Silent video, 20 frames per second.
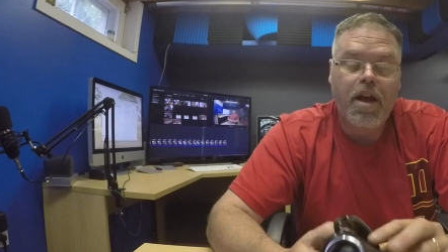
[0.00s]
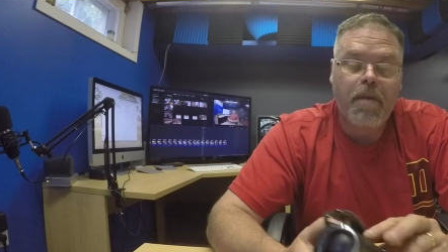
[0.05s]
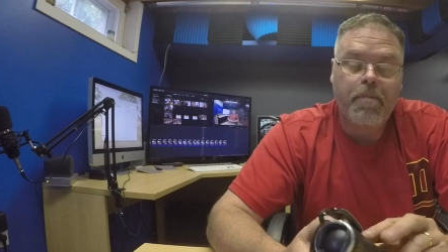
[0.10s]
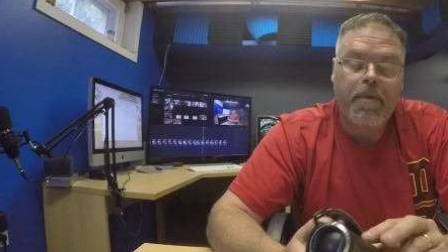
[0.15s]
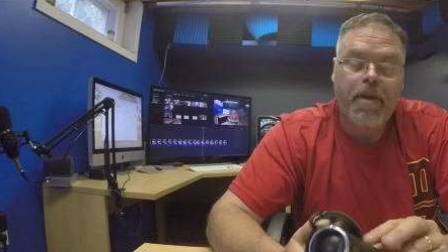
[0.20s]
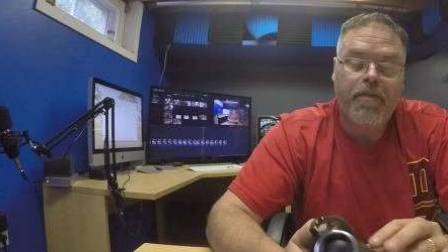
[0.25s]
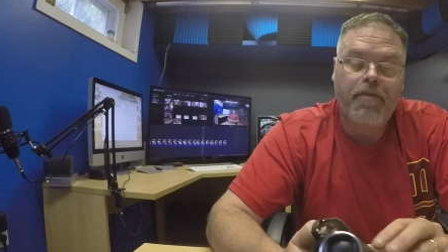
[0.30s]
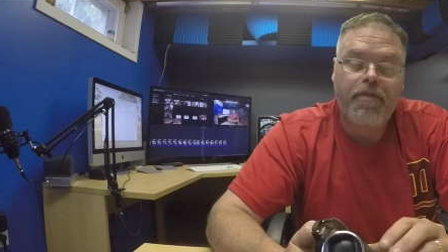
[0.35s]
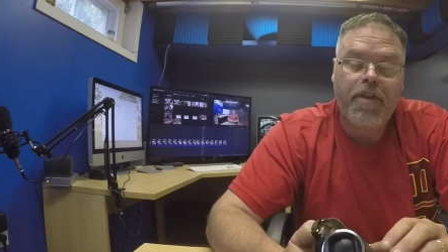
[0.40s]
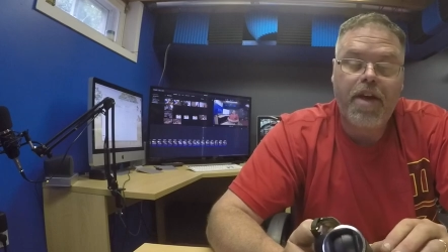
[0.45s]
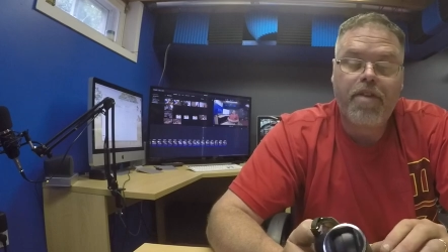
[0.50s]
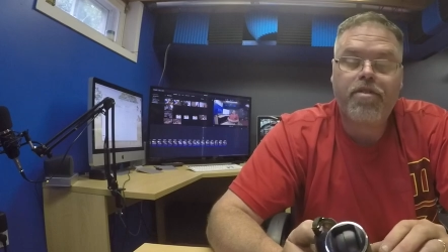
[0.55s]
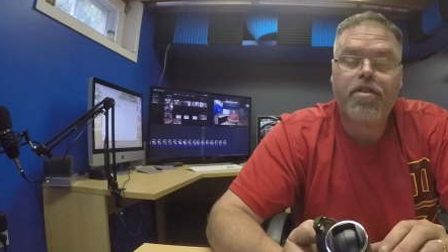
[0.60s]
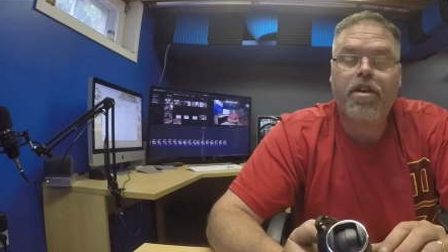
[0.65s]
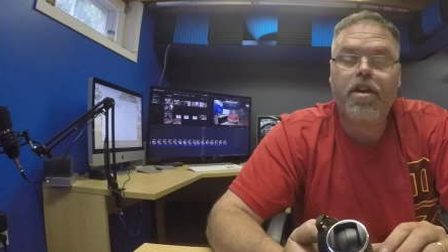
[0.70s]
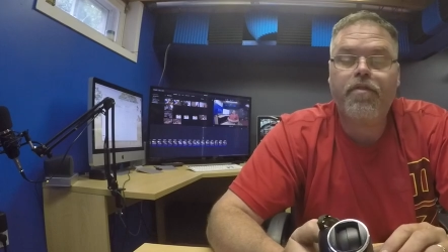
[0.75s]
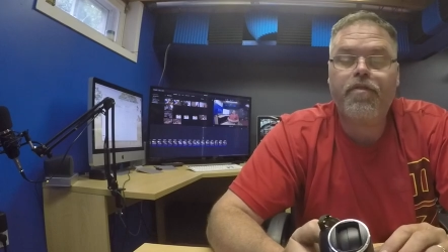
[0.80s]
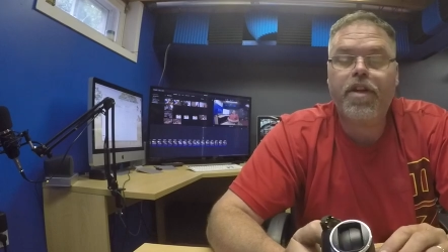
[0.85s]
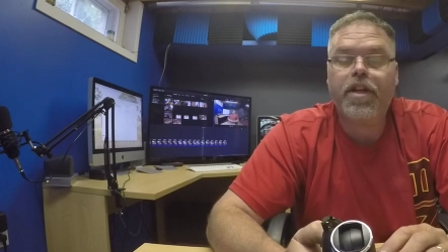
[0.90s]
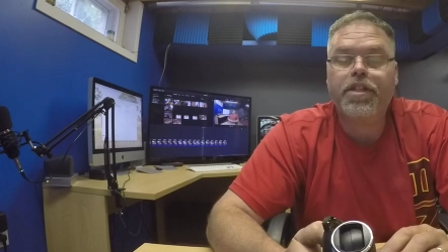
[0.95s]
not be a fast
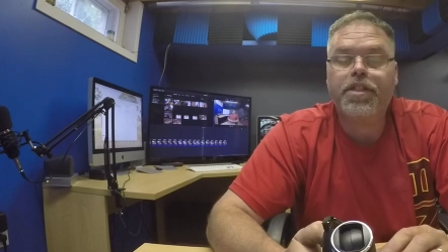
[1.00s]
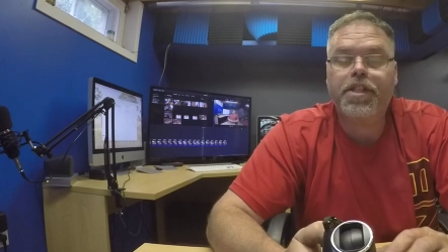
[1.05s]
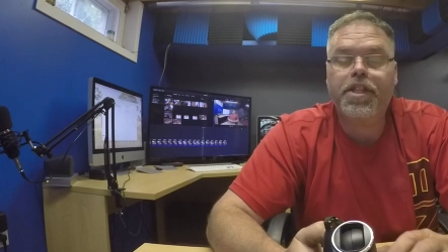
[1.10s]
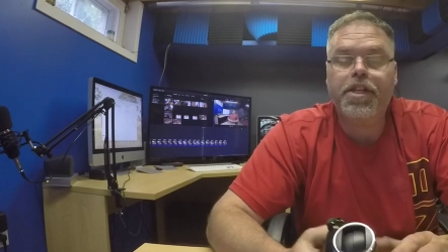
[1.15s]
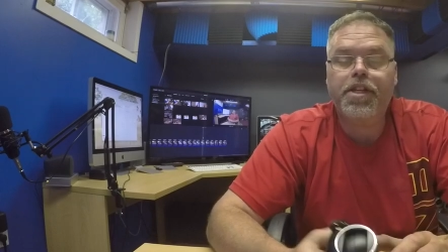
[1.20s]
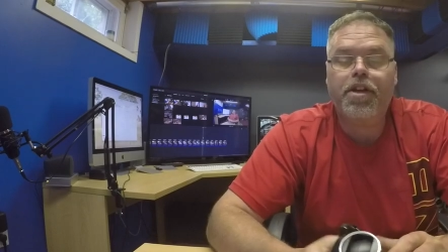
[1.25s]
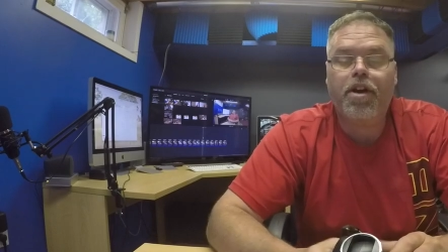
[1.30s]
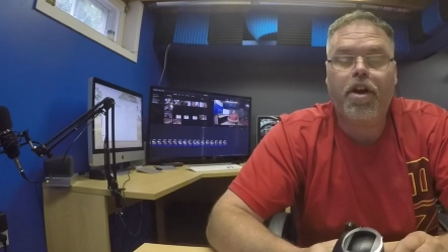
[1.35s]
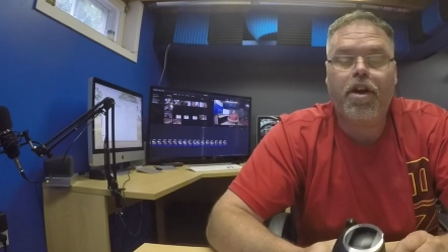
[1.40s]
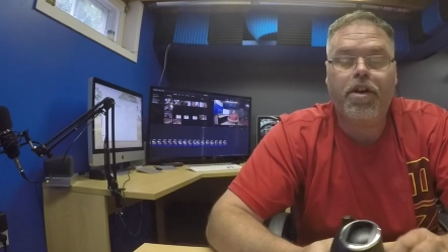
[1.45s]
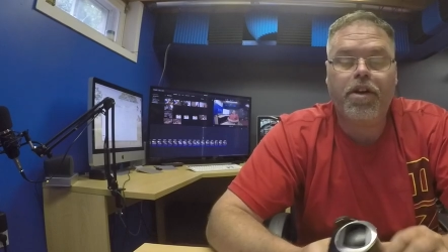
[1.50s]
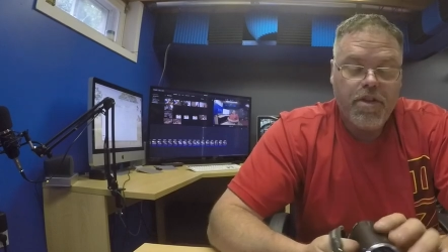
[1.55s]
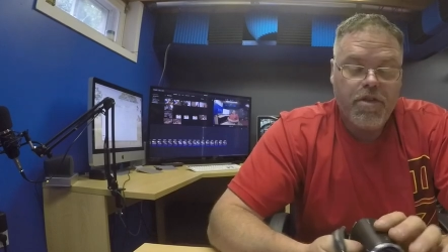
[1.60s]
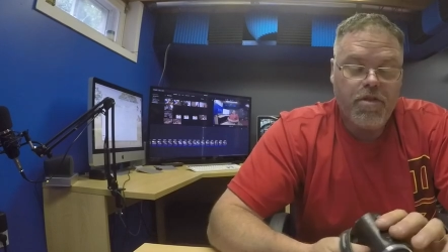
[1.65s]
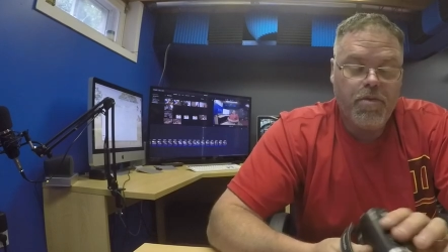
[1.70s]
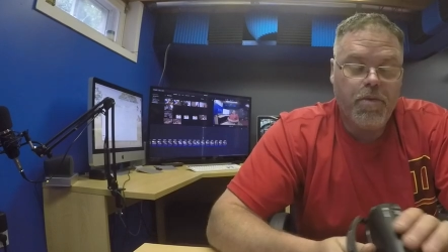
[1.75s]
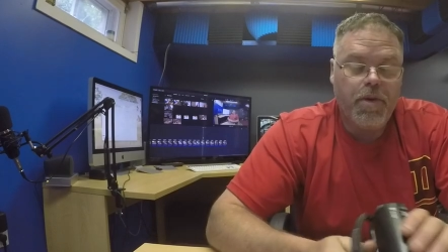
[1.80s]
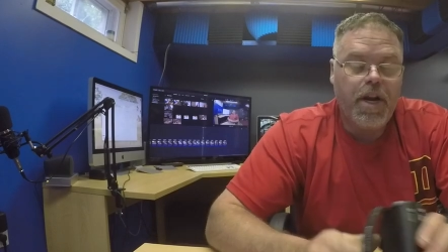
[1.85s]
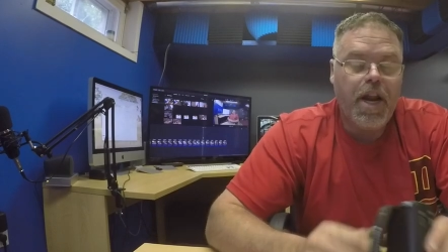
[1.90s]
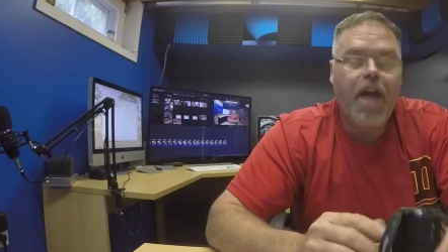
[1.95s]
enough SD card.
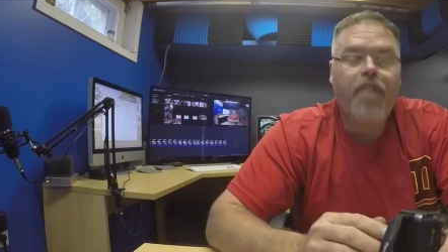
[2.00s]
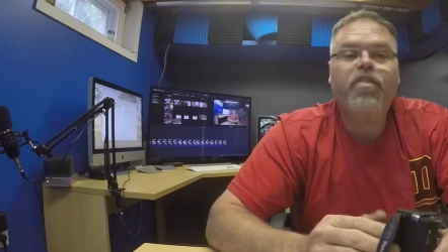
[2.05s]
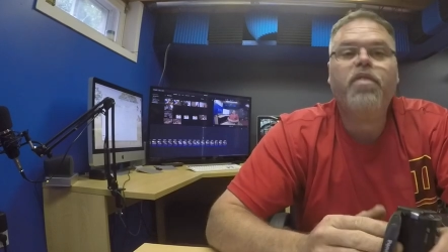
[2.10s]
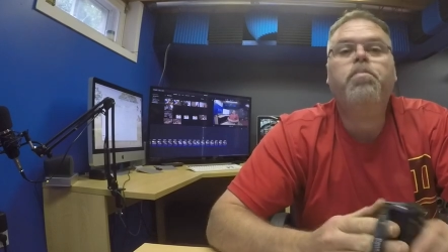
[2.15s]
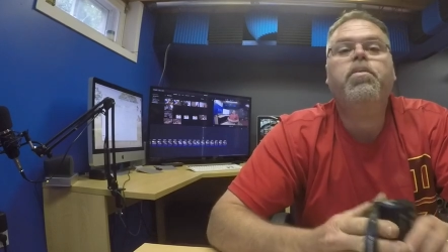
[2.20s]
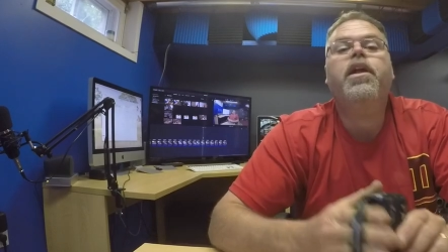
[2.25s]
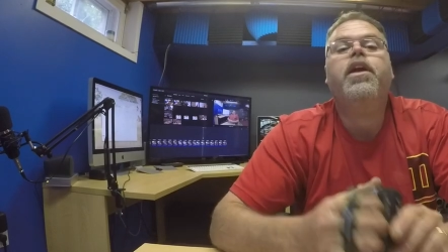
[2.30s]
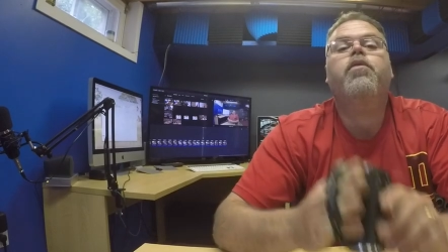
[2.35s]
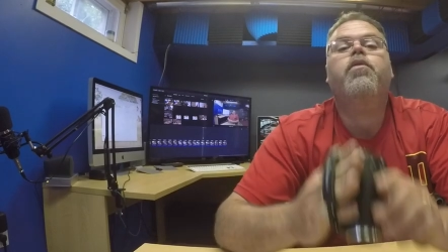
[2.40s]
So we're gonna have to play